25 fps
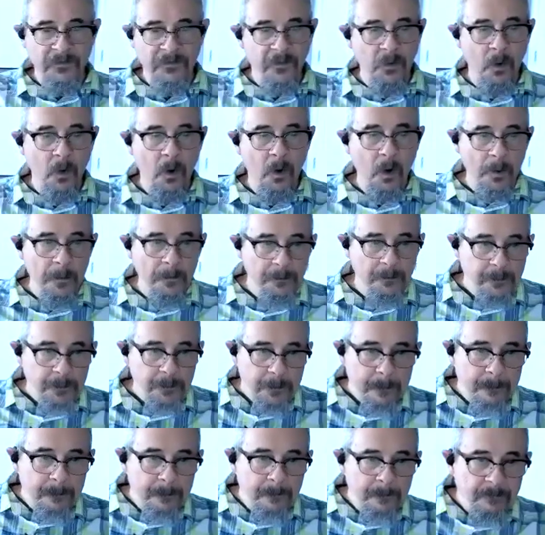for,
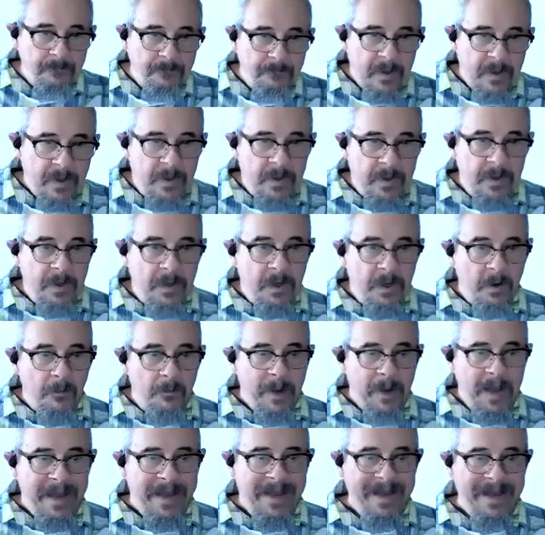
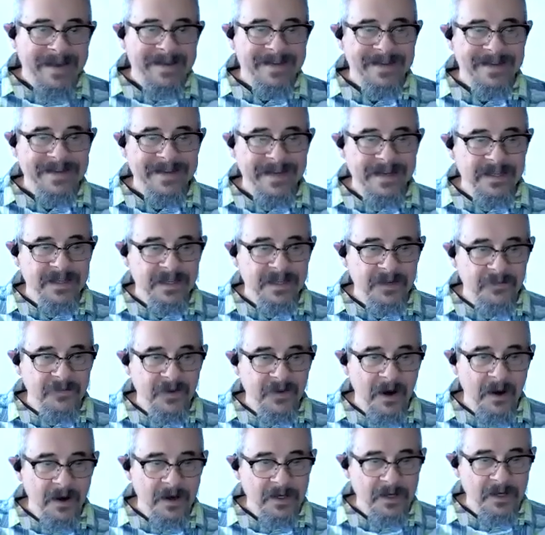making sense of
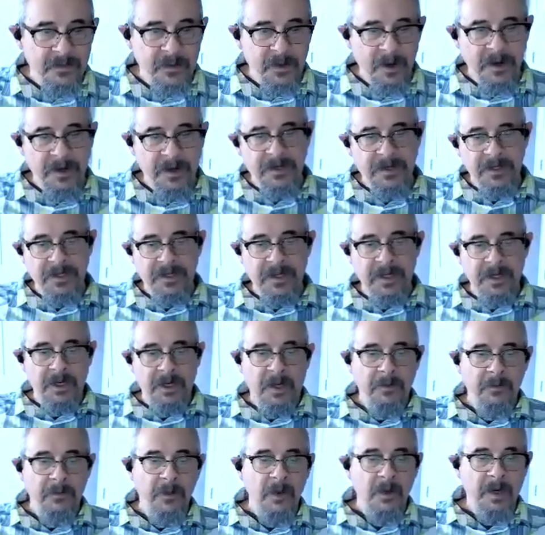our experiences and
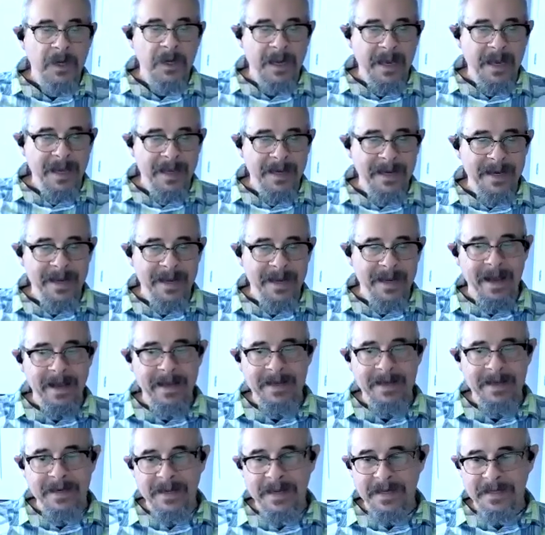communicating
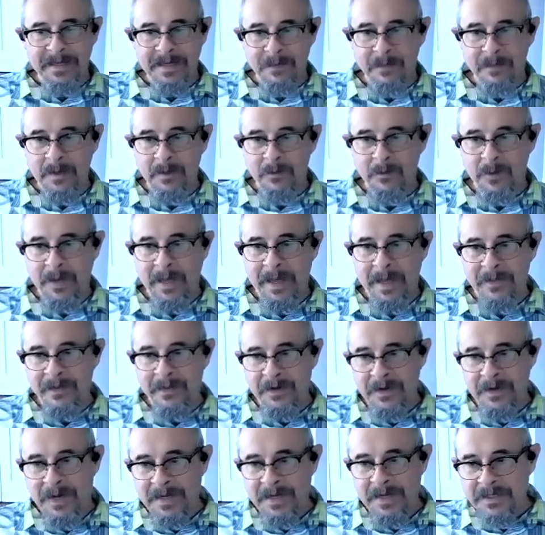ideas. I mean,
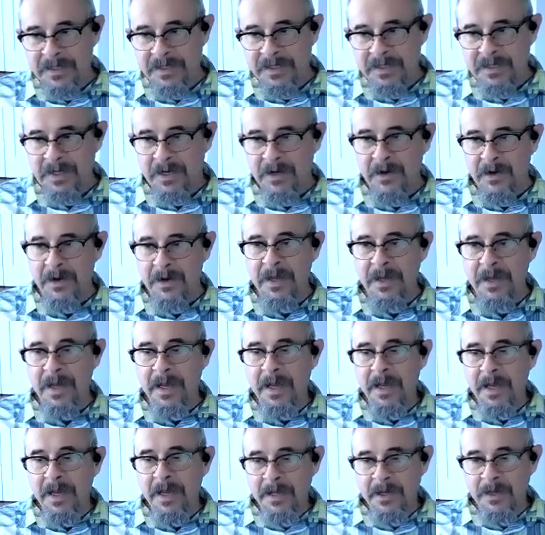they're necessary,
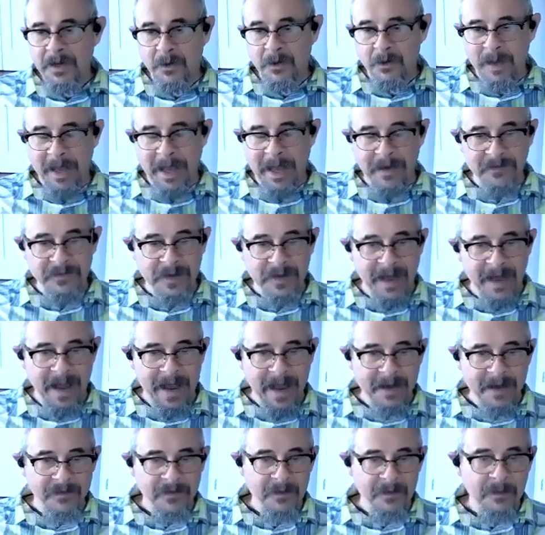we have to
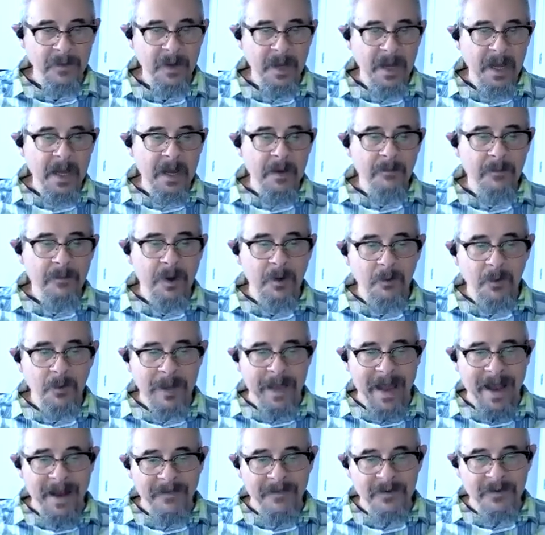have them, but
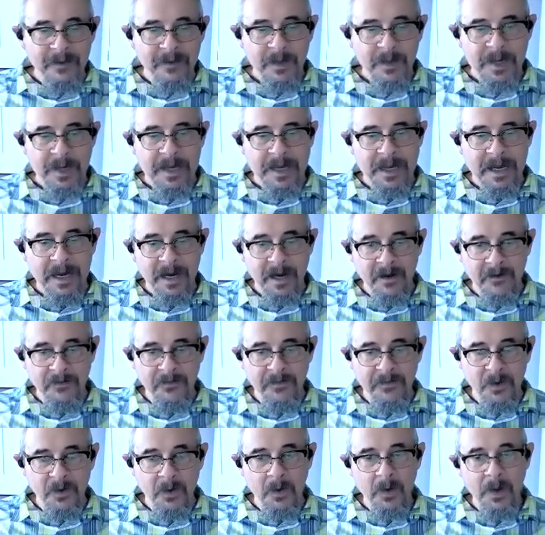we have to be
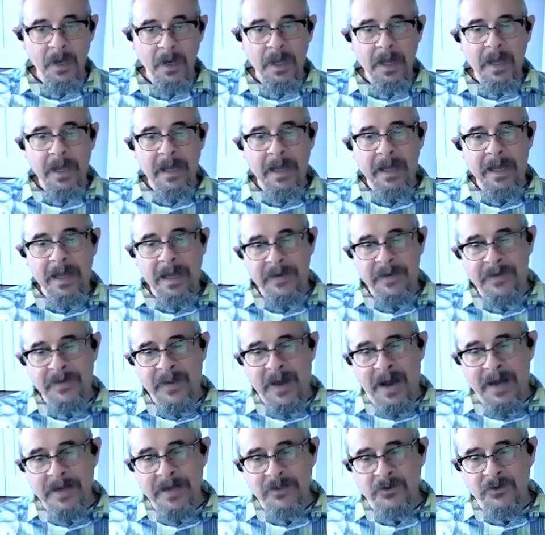careful in
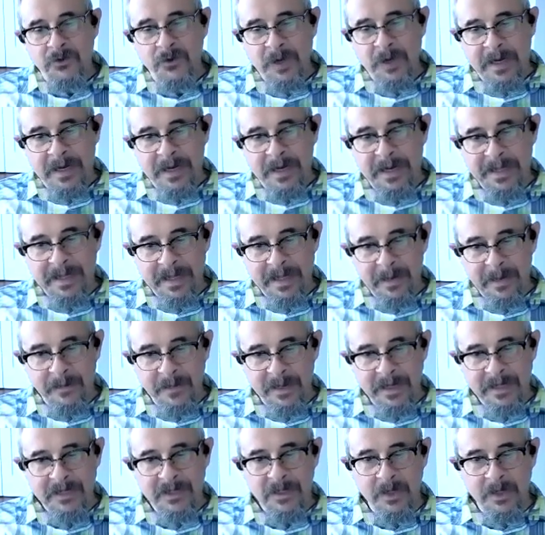not treating them
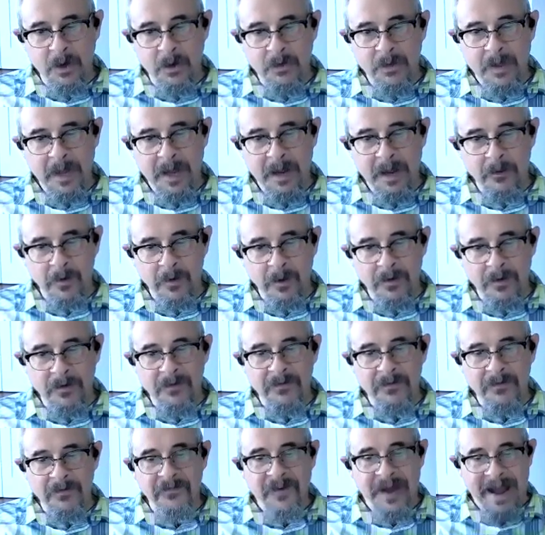as though they were
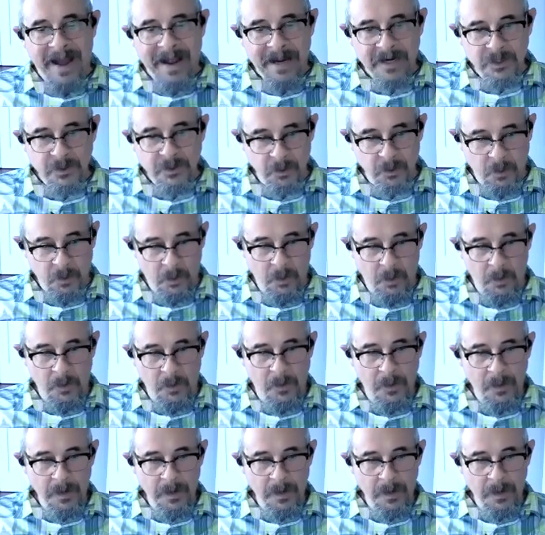factual.